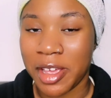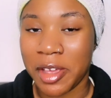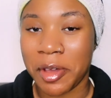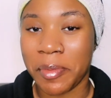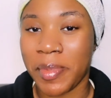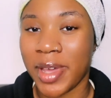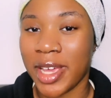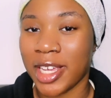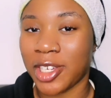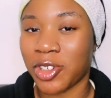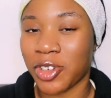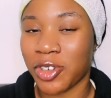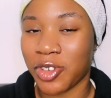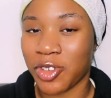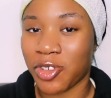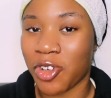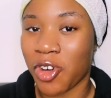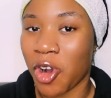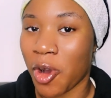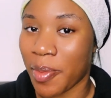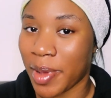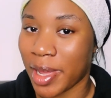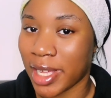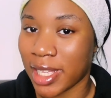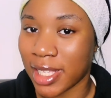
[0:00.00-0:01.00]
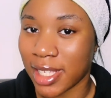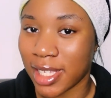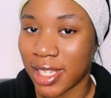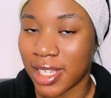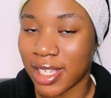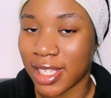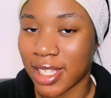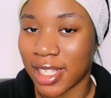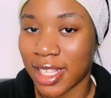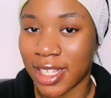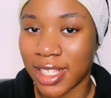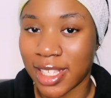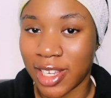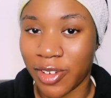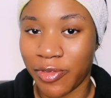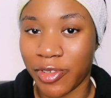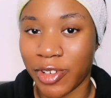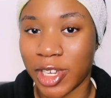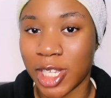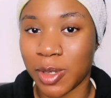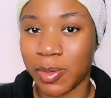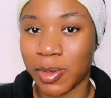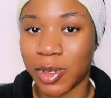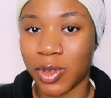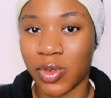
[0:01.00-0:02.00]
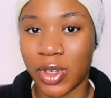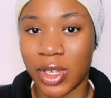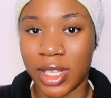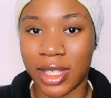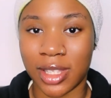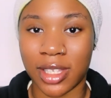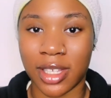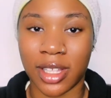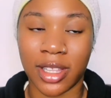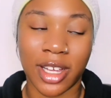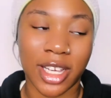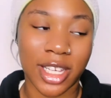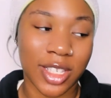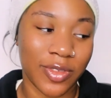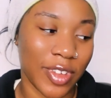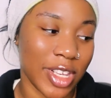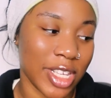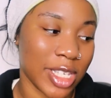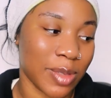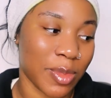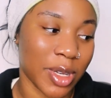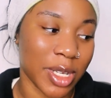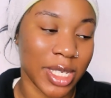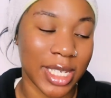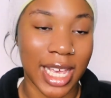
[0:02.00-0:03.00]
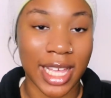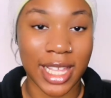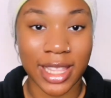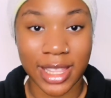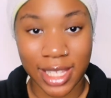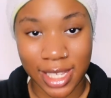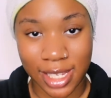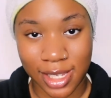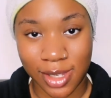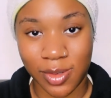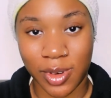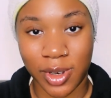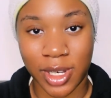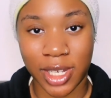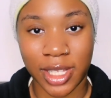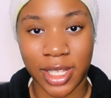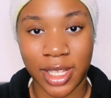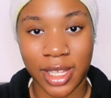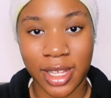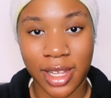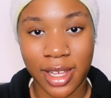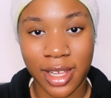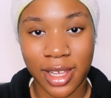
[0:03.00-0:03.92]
Make sure you comment the difference between the last face mask and this one